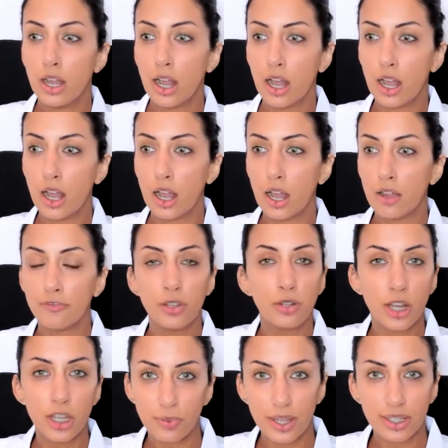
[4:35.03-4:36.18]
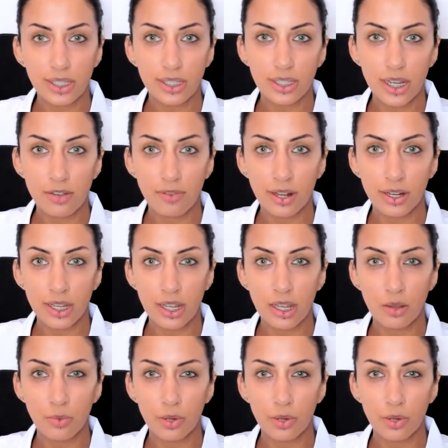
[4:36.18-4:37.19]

A few nice places to eat around here.